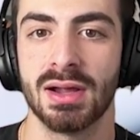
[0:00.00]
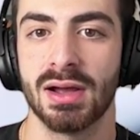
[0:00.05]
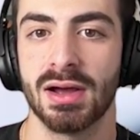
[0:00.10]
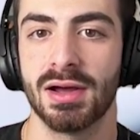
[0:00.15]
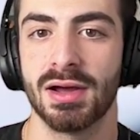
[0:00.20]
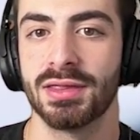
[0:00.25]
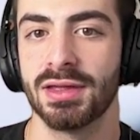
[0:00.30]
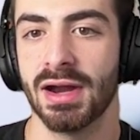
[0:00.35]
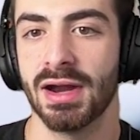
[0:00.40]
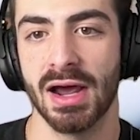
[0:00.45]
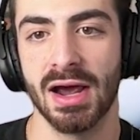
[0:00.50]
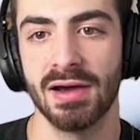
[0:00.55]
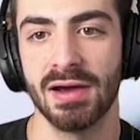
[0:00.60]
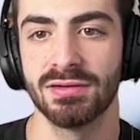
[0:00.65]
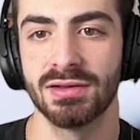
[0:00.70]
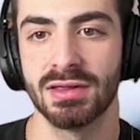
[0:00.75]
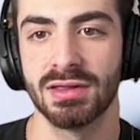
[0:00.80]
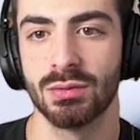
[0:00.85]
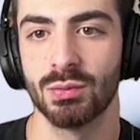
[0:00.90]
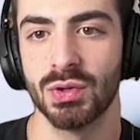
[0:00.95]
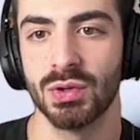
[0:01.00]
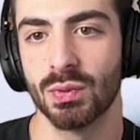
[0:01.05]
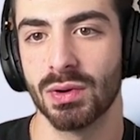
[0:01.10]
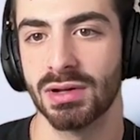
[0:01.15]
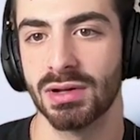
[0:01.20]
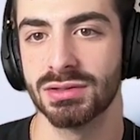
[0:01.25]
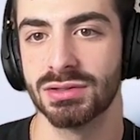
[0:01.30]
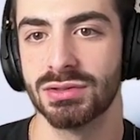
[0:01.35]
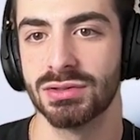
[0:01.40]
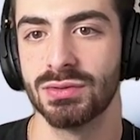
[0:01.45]
And then after that, we
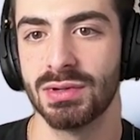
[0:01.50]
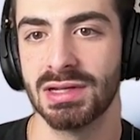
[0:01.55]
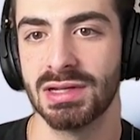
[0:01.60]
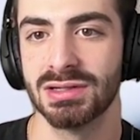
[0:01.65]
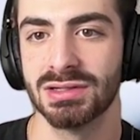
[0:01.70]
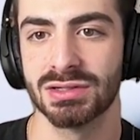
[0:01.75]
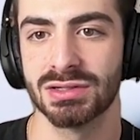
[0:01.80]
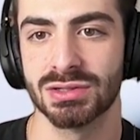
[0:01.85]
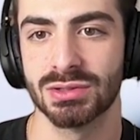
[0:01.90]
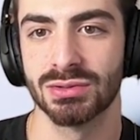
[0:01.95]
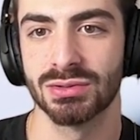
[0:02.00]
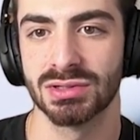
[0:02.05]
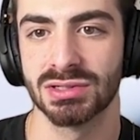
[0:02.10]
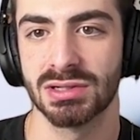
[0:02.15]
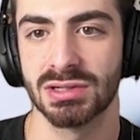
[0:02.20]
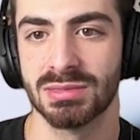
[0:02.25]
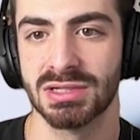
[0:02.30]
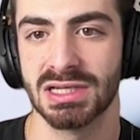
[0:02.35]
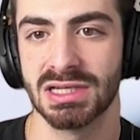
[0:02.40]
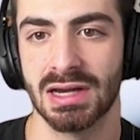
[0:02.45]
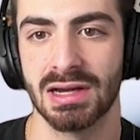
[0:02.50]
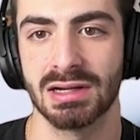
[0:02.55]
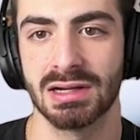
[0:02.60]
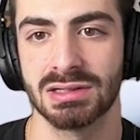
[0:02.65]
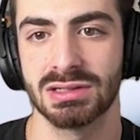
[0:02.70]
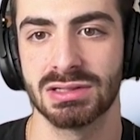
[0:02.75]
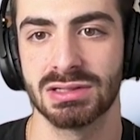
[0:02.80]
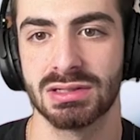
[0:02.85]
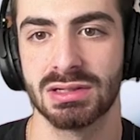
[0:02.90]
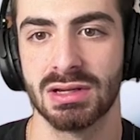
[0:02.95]
want to insert some
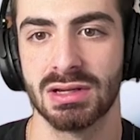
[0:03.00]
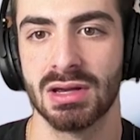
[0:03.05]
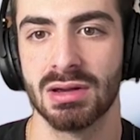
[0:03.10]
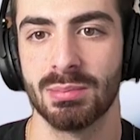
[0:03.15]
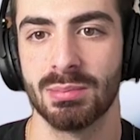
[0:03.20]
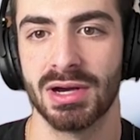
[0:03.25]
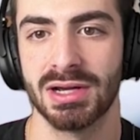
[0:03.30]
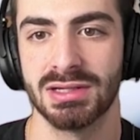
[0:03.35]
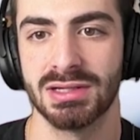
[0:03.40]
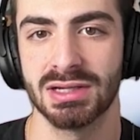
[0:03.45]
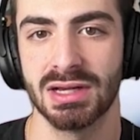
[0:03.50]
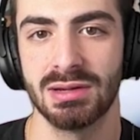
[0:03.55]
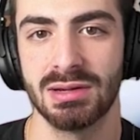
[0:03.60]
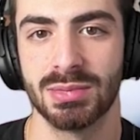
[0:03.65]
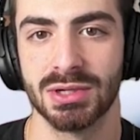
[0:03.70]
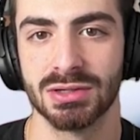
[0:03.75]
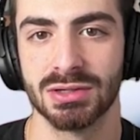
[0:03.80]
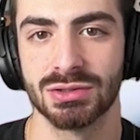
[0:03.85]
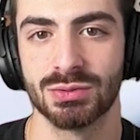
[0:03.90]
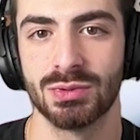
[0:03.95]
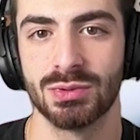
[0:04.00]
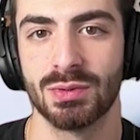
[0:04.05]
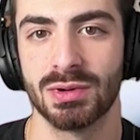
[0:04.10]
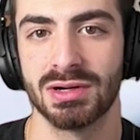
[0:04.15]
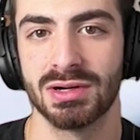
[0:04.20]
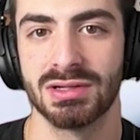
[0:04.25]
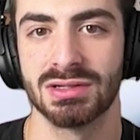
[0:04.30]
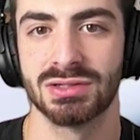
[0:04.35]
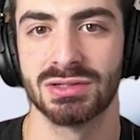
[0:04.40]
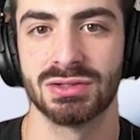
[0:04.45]
text by typing. So we
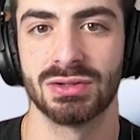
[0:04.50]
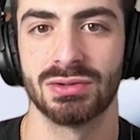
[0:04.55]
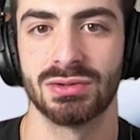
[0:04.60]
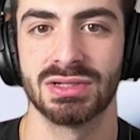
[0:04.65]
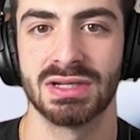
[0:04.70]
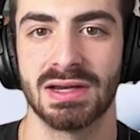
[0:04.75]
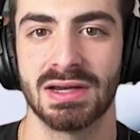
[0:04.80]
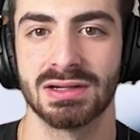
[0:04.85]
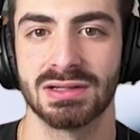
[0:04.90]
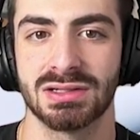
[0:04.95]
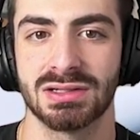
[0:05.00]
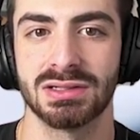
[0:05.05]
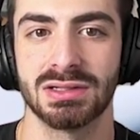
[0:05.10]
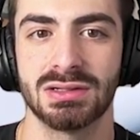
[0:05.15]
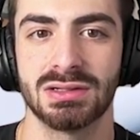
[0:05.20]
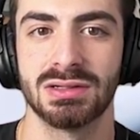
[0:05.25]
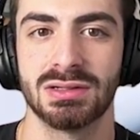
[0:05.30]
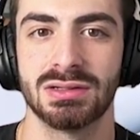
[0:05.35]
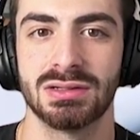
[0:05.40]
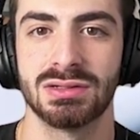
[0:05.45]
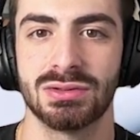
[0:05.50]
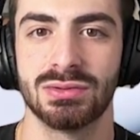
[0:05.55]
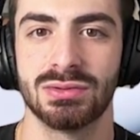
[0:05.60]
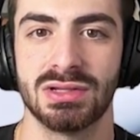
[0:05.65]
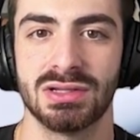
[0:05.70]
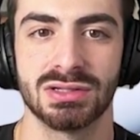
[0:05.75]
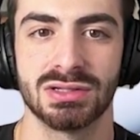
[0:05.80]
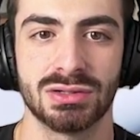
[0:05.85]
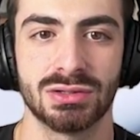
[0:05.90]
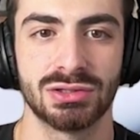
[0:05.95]
want to insert text into
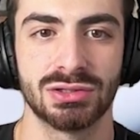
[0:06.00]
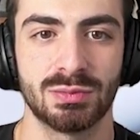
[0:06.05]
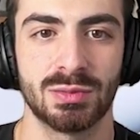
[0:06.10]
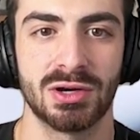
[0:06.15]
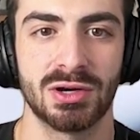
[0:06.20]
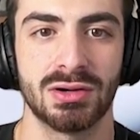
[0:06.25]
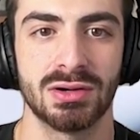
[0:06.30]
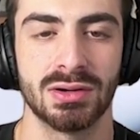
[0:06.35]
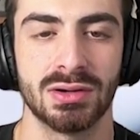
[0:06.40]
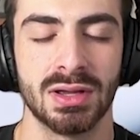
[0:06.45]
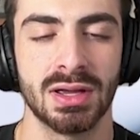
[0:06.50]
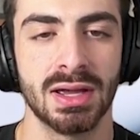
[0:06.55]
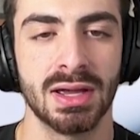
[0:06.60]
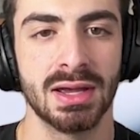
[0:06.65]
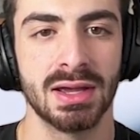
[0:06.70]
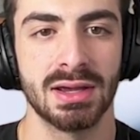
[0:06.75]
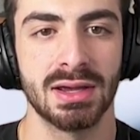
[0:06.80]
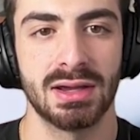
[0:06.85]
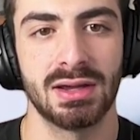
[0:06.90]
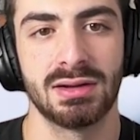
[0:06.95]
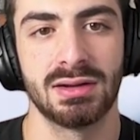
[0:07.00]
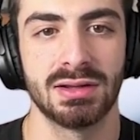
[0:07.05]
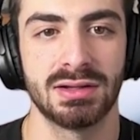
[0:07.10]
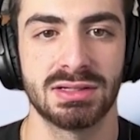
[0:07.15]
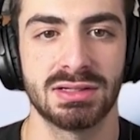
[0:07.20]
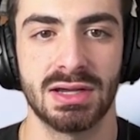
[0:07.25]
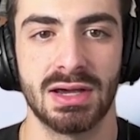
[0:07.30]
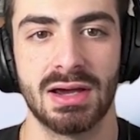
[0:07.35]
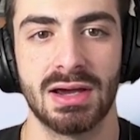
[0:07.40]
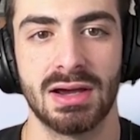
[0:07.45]
the search bar and
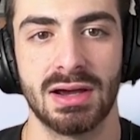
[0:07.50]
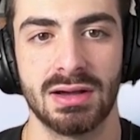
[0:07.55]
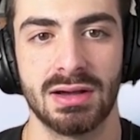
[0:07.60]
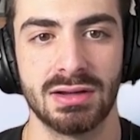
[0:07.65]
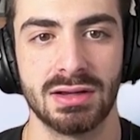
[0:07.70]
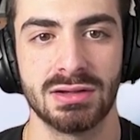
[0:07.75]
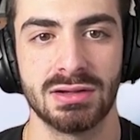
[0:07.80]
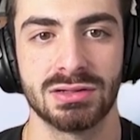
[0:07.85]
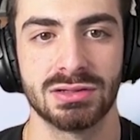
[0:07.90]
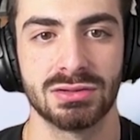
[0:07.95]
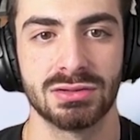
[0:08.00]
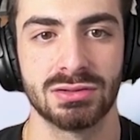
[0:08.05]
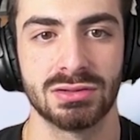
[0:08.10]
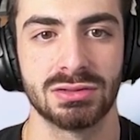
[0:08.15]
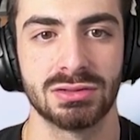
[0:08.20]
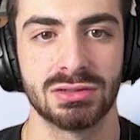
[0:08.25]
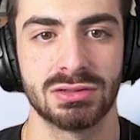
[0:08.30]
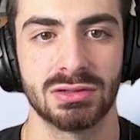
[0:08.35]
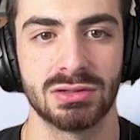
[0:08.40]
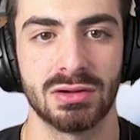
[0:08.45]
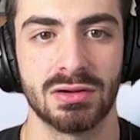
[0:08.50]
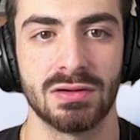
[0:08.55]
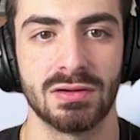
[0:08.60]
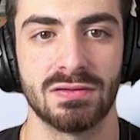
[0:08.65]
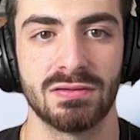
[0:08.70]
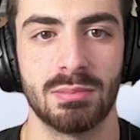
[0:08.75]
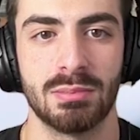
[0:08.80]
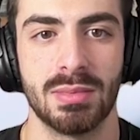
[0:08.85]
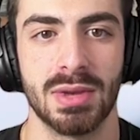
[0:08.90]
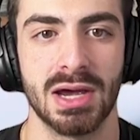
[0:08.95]
let's add a search
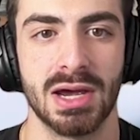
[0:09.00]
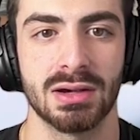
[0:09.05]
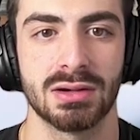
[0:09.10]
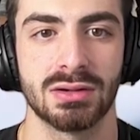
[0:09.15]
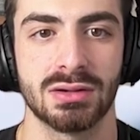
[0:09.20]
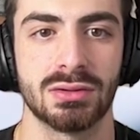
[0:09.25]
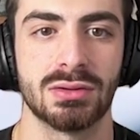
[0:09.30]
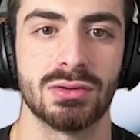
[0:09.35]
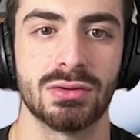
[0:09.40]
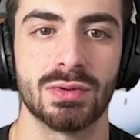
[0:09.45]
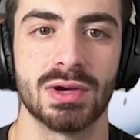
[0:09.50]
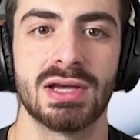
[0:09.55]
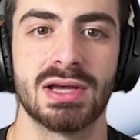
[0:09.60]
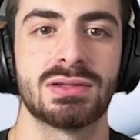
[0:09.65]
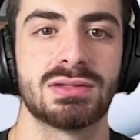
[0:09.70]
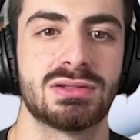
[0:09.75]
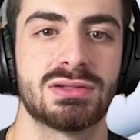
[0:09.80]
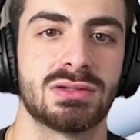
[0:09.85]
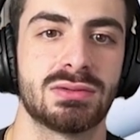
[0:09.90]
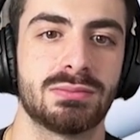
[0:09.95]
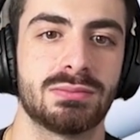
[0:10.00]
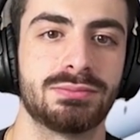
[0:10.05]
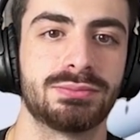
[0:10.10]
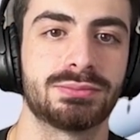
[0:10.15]
of Mac OS.